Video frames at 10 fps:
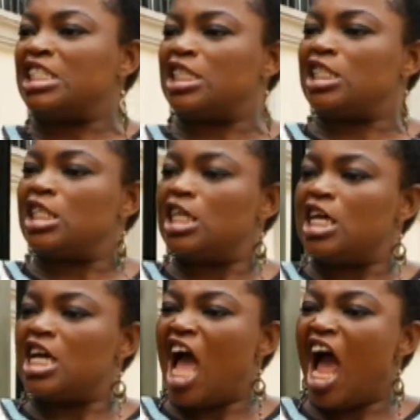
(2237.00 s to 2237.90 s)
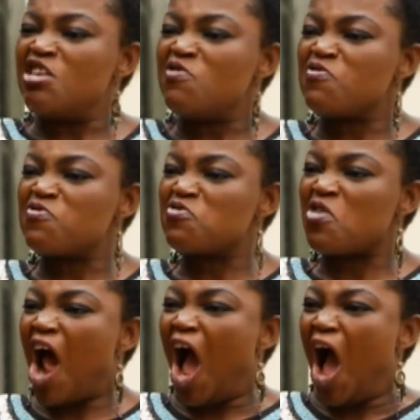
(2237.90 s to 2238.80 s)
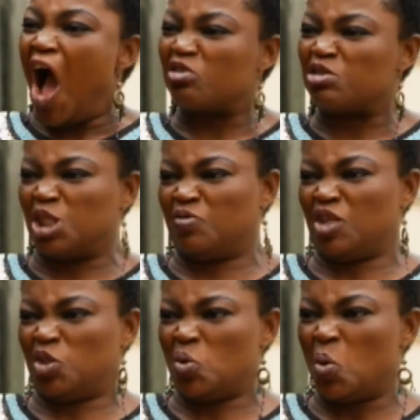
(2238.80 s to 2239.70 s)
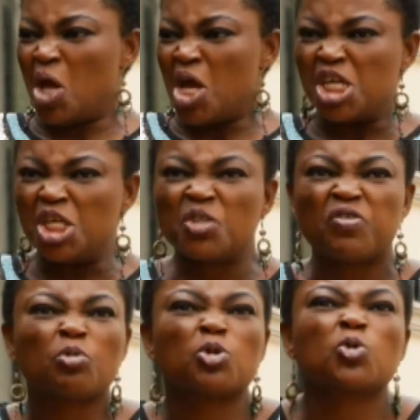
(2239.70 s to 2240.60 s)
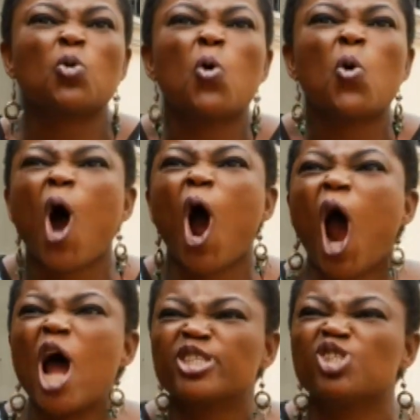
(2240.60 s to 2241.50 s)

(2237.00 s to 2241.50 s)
this. And he frowned his face, you know. His face was so hard,